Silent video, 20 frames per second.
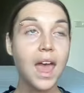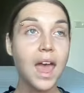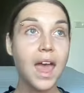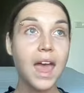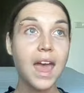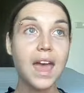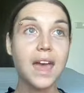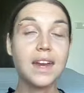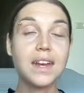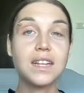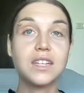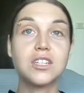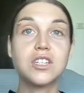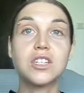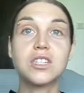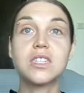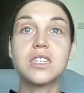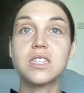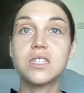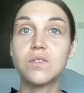And it's
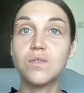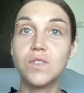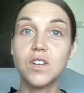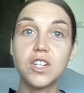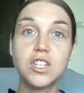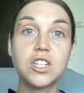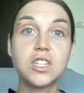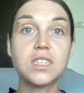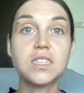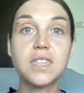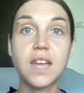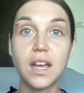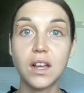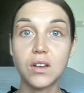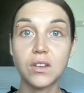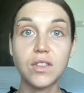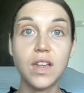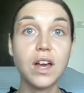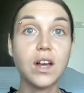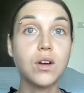just this vicious
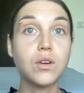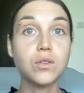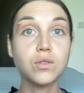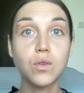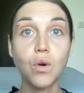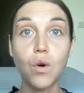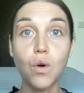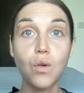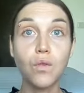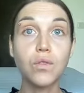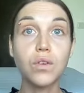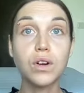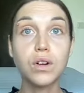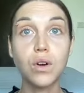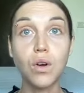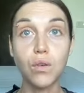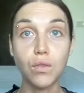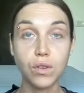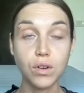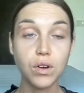cycle that goes over and
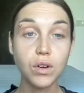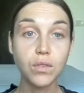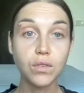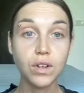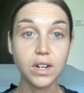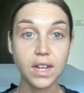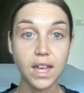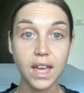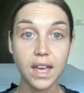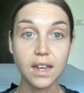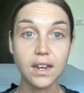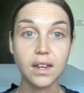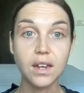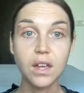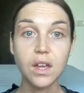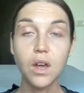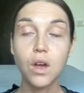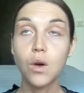over and over again